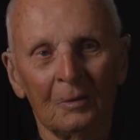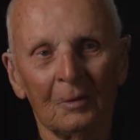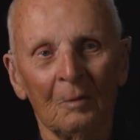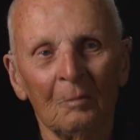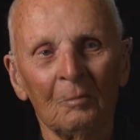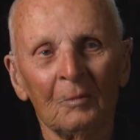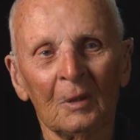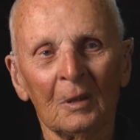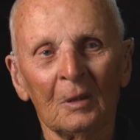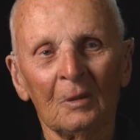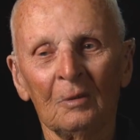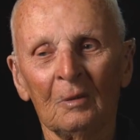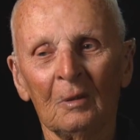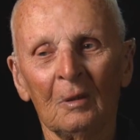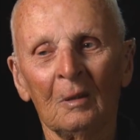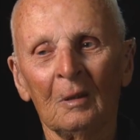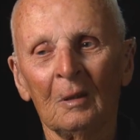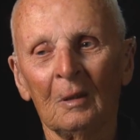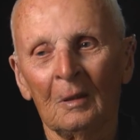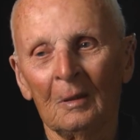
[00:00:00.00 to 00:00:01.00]
some things you
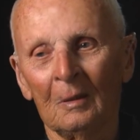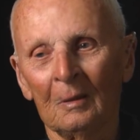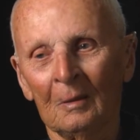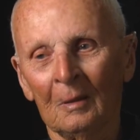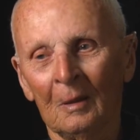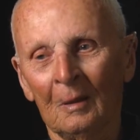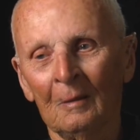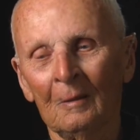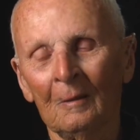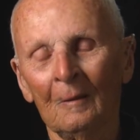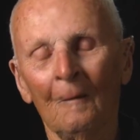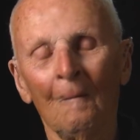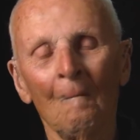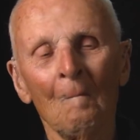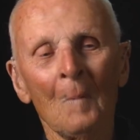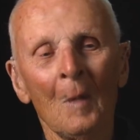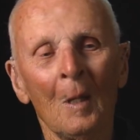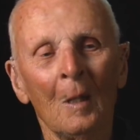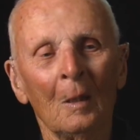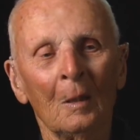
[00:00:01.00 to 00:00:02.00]
hear, you know.
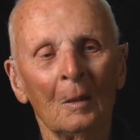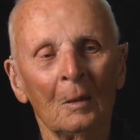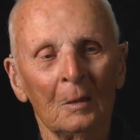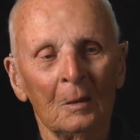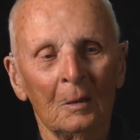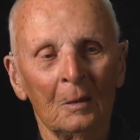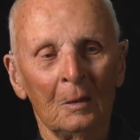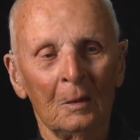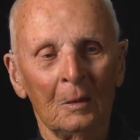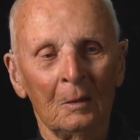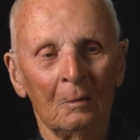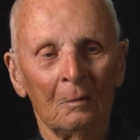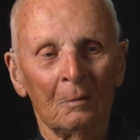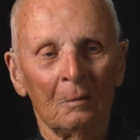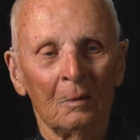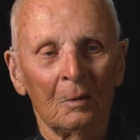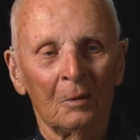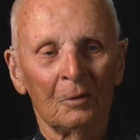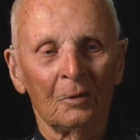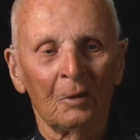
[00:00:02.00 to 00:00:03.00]
You hear
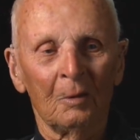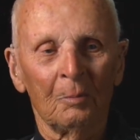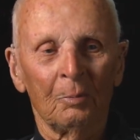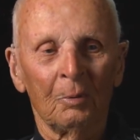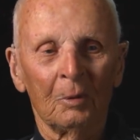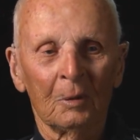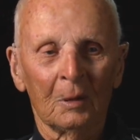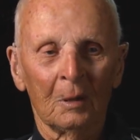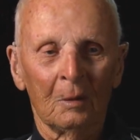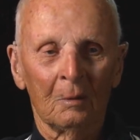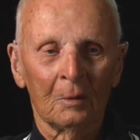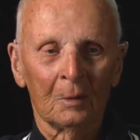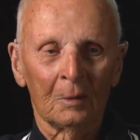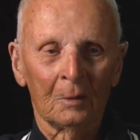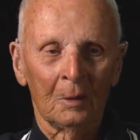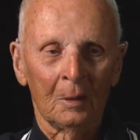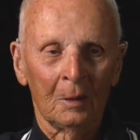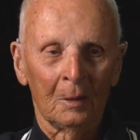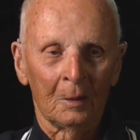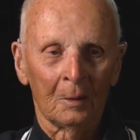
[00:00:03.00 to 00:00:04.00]
a ship going
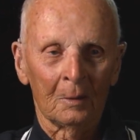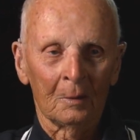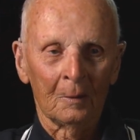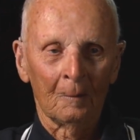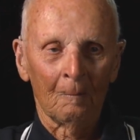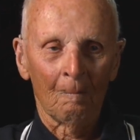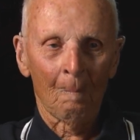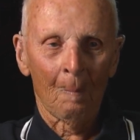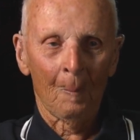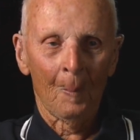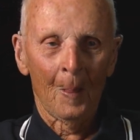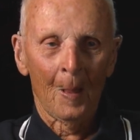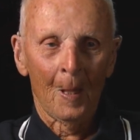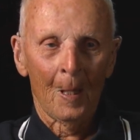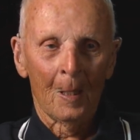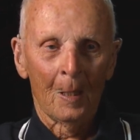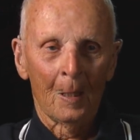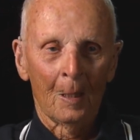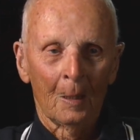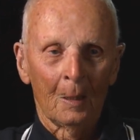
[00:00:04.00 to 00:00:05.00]
down,
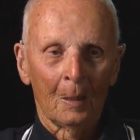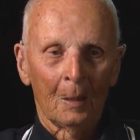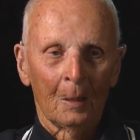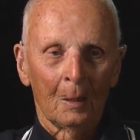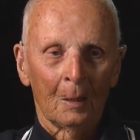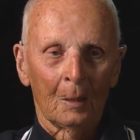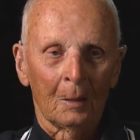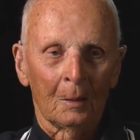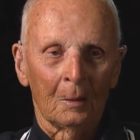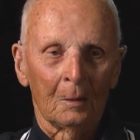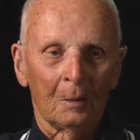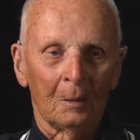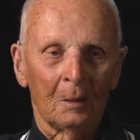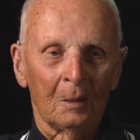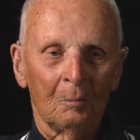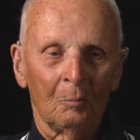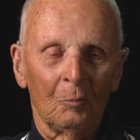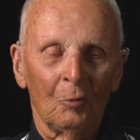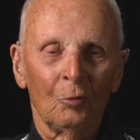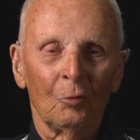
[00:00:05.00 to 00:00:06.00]
and
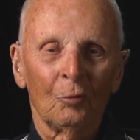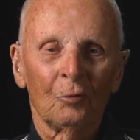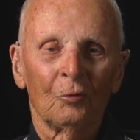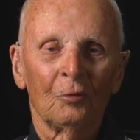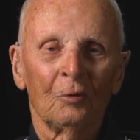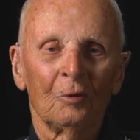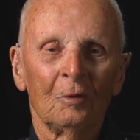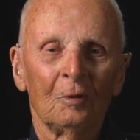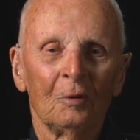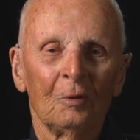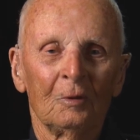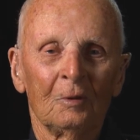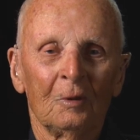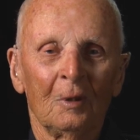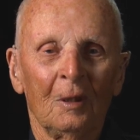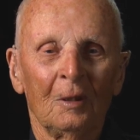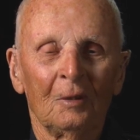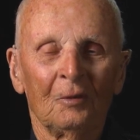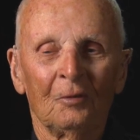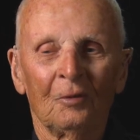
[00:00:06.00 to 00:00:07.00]
the Morse
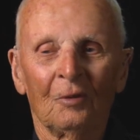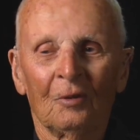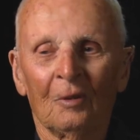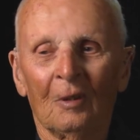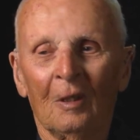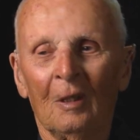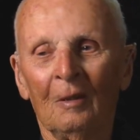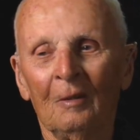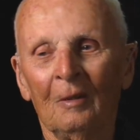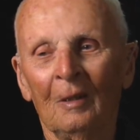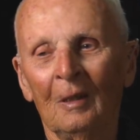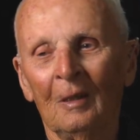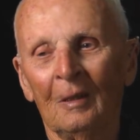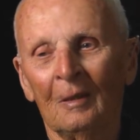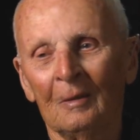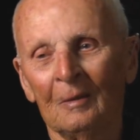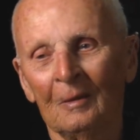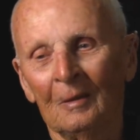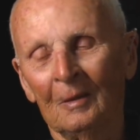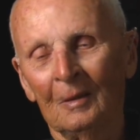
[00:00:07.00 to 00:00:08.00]
starts to slow
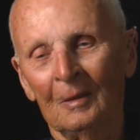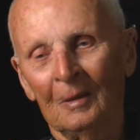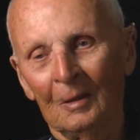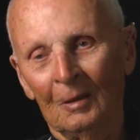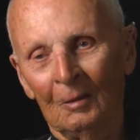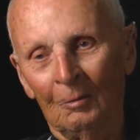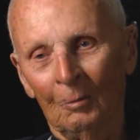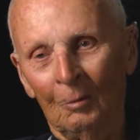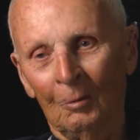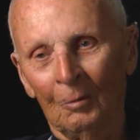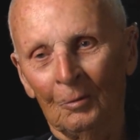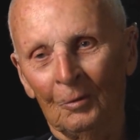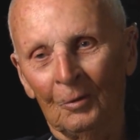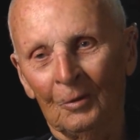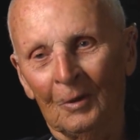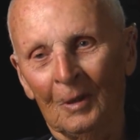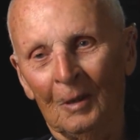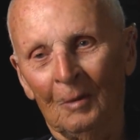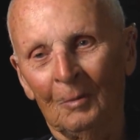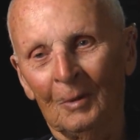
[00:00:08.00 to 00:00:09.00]
down. The water's
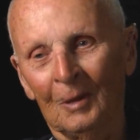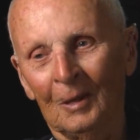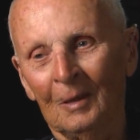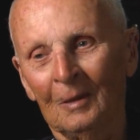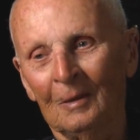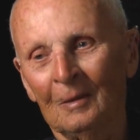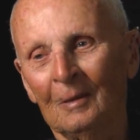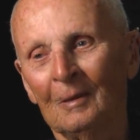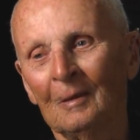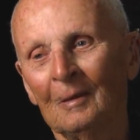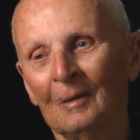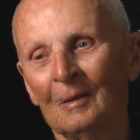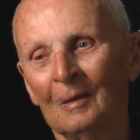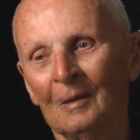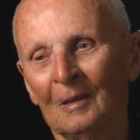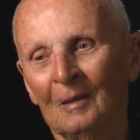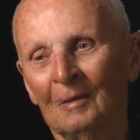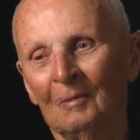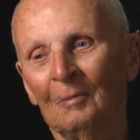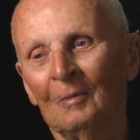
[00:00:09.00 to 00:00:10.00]
coming in,
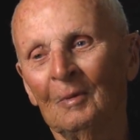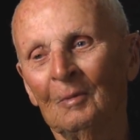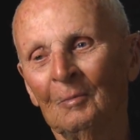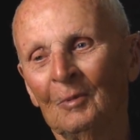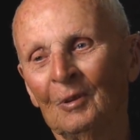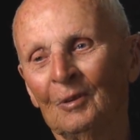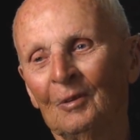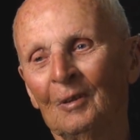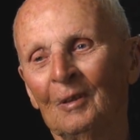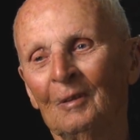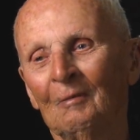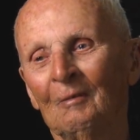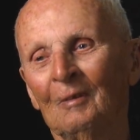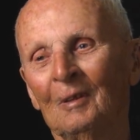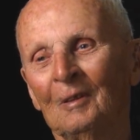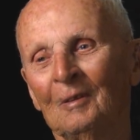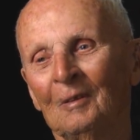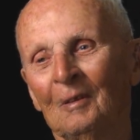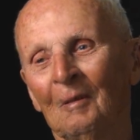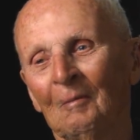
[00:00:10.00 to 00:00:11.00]
and the machinery
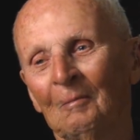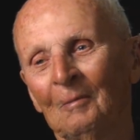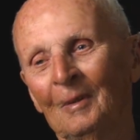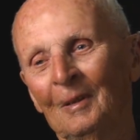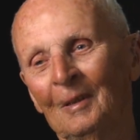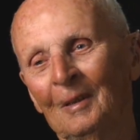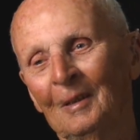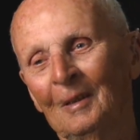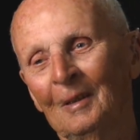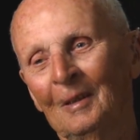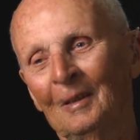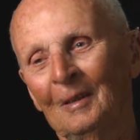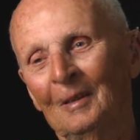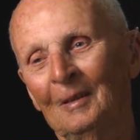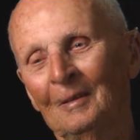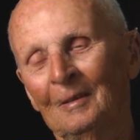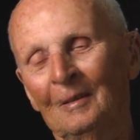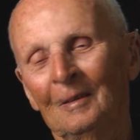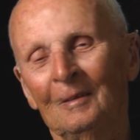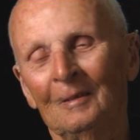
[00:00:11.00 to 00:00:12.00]
stopped,
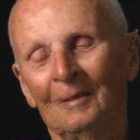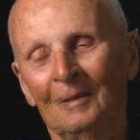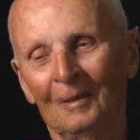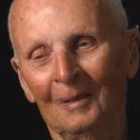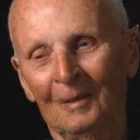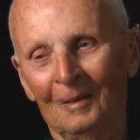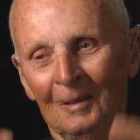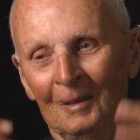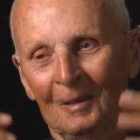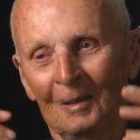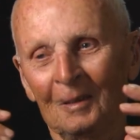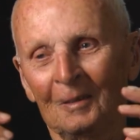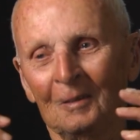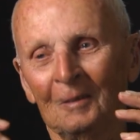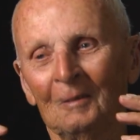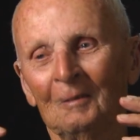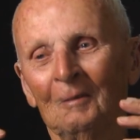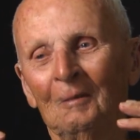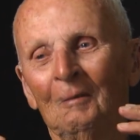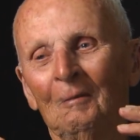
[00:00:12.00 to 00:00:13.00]
and it, it's
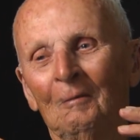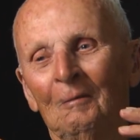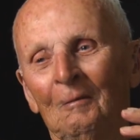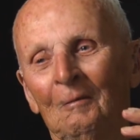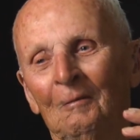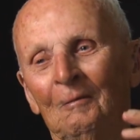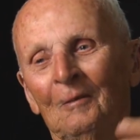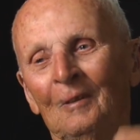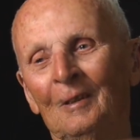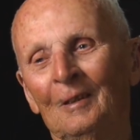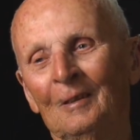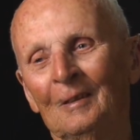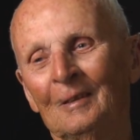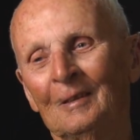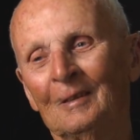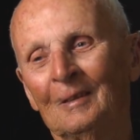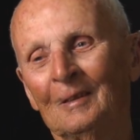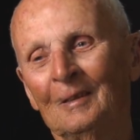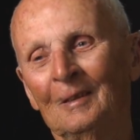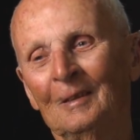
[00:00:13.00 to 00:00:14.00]
an awful
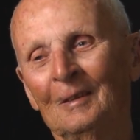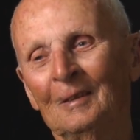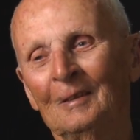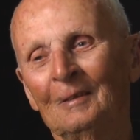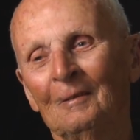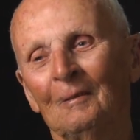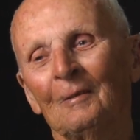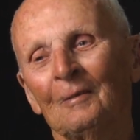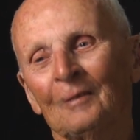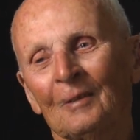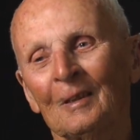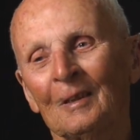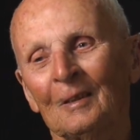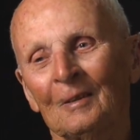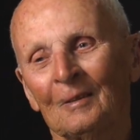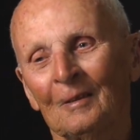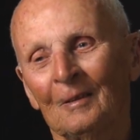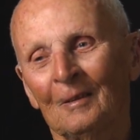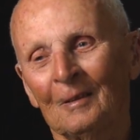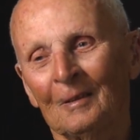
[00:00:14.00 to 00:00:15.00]
feeling. There are
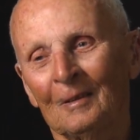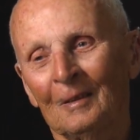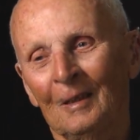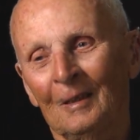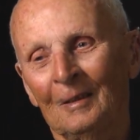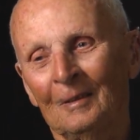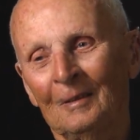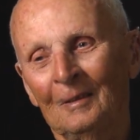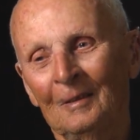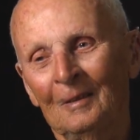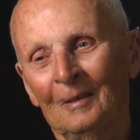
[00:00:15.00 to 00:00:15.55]
things like that